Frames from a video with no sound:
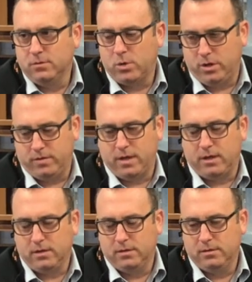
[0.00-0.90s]
What do you think?
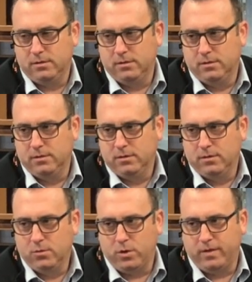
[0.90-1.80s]

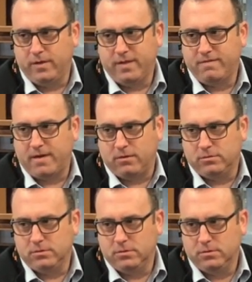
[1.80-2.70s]
What do you think they found?
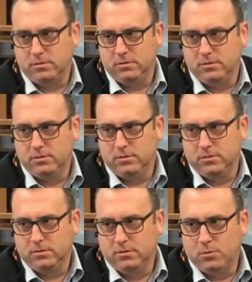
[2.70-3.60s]

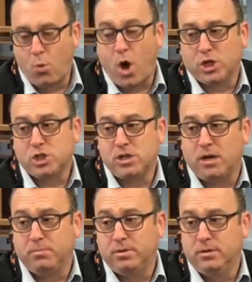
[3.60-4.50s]
Washed
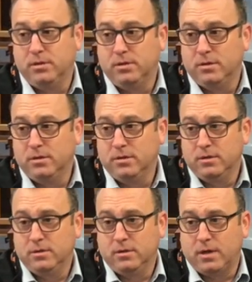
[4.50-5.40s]
up
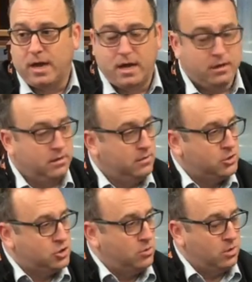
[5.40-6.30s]
on
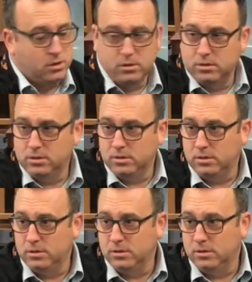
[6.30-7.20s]
the shore.
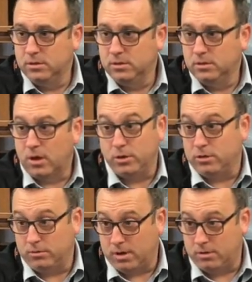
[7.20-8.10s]

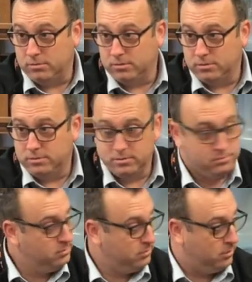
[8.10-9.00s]
You don't know?
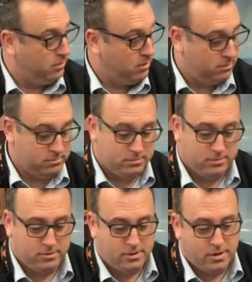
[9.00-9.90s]
You don't know?
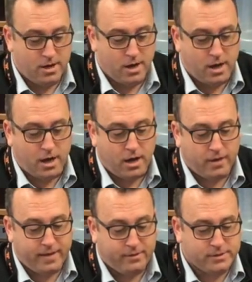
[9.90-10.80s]

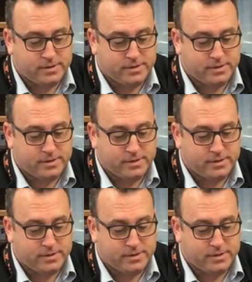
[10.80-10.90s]
All that